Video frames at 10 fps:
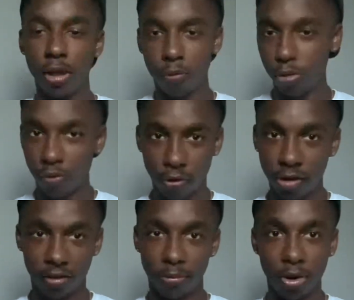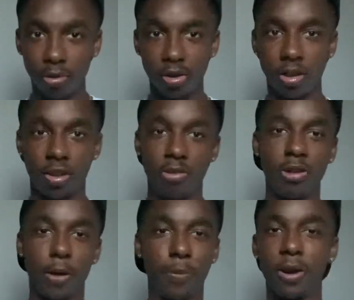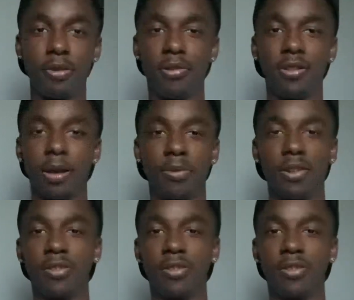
when you first smoke, you get paranoid type shit.